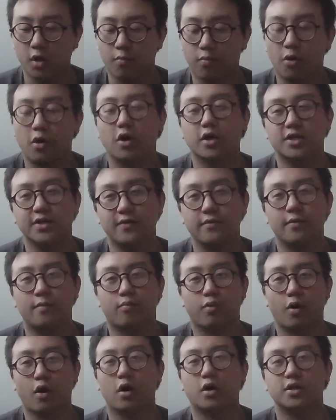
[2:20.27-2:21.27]

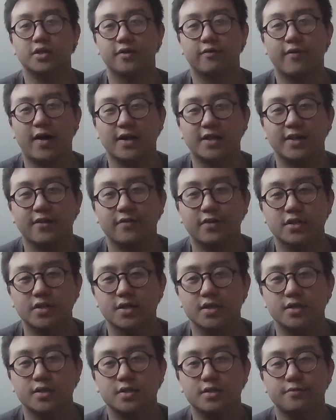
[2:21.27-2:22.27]
productive
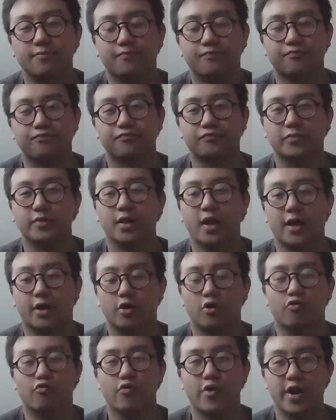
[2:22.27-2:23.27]
activities, like
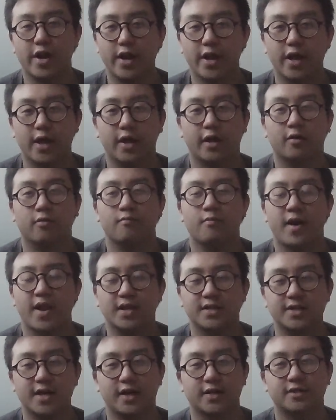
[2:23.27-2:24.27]
reading,
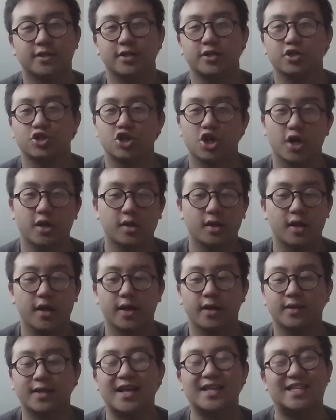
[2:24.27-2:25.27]
meditating,
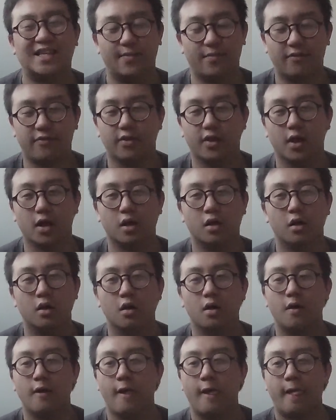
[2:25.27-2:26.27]
journaling, that type of thing.
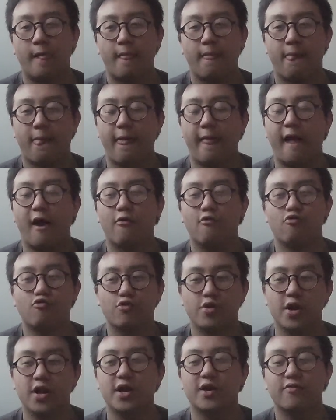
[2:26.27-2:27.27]
And I
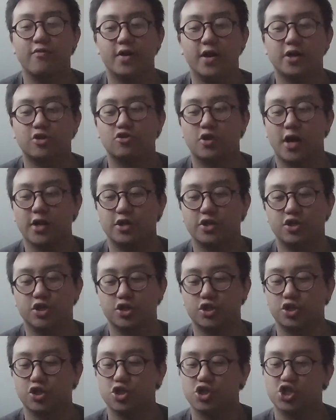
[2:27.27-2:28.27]
really try to
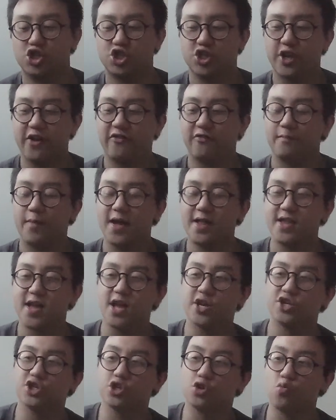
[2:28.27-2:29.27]
just shift my
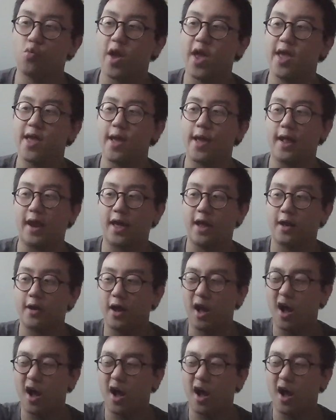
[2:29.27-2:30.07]
attention away, like,